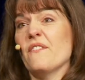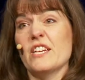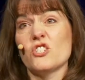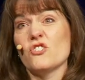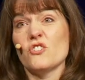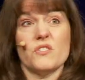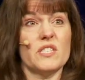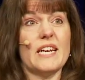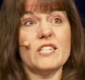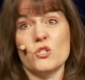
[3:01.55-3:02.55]
if I just took
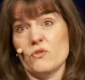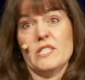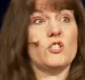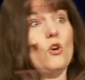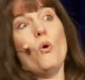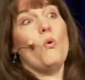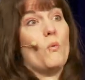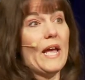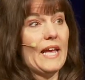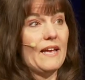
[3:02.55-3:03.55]
side streets the whole
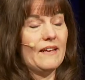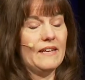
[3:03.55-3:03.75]
way